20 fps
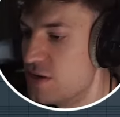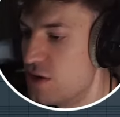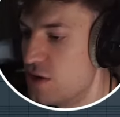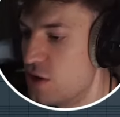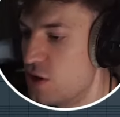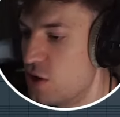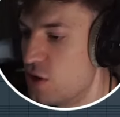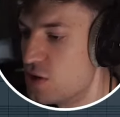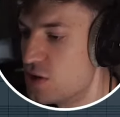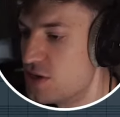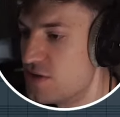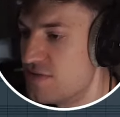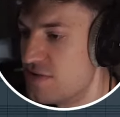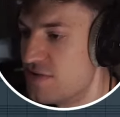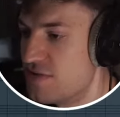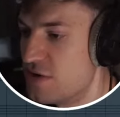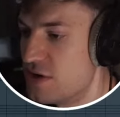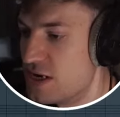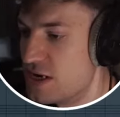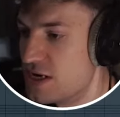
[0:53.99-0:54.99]
lots of
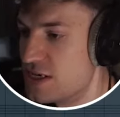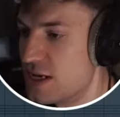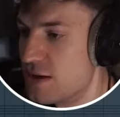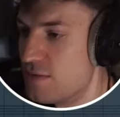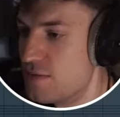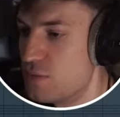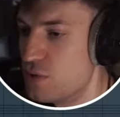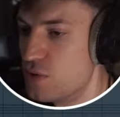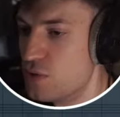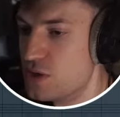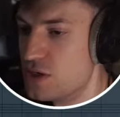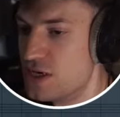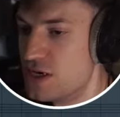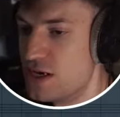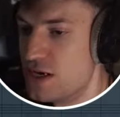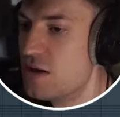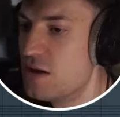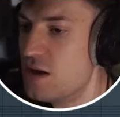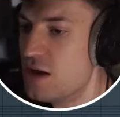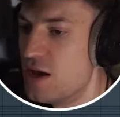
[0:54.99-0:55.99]
different examples
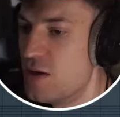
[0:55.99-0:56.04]
here,